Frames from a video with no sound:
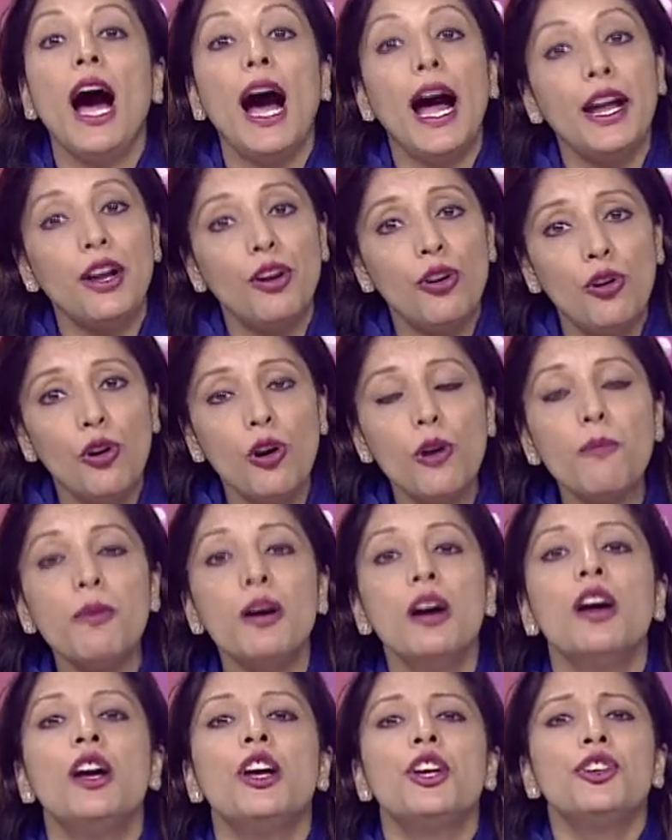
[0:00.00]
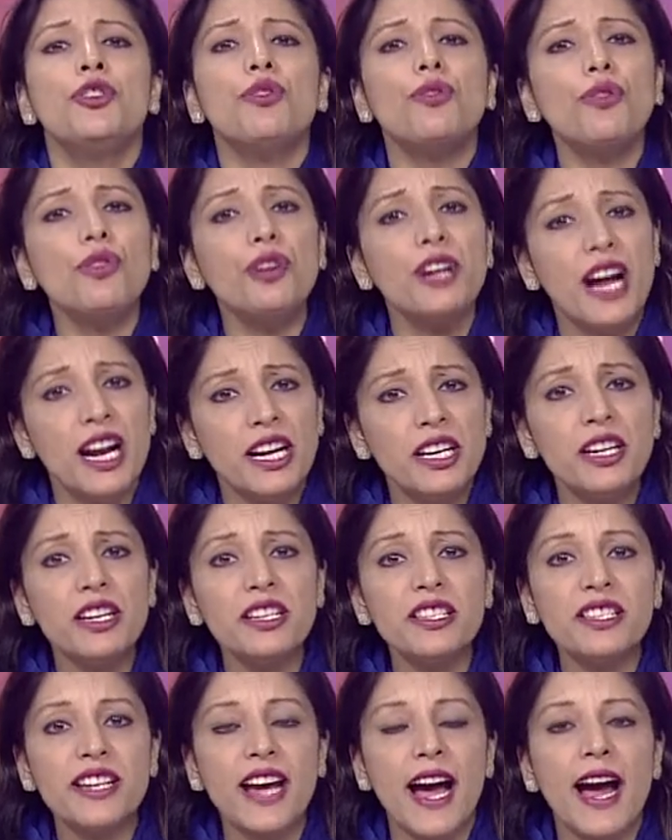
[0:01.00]
I hope you could
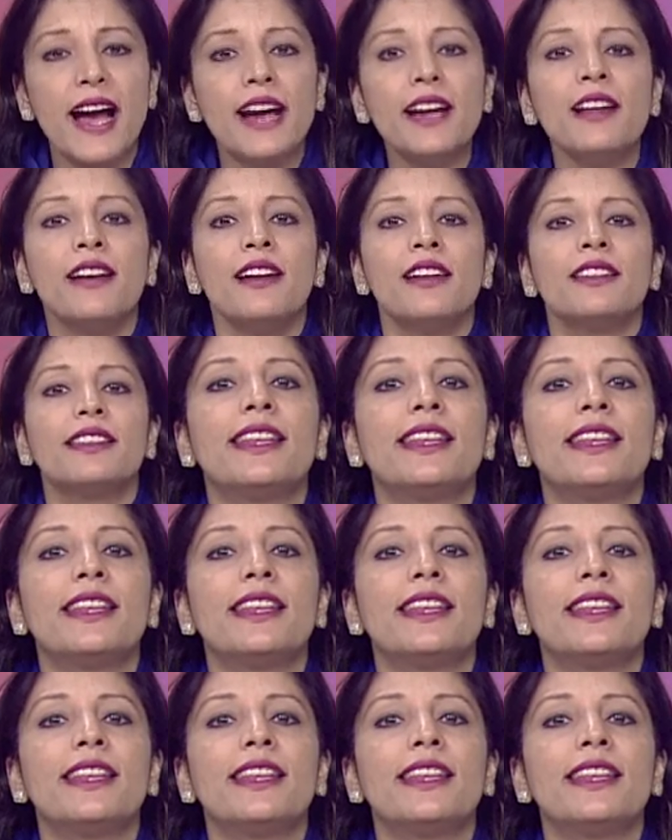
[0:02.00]
understand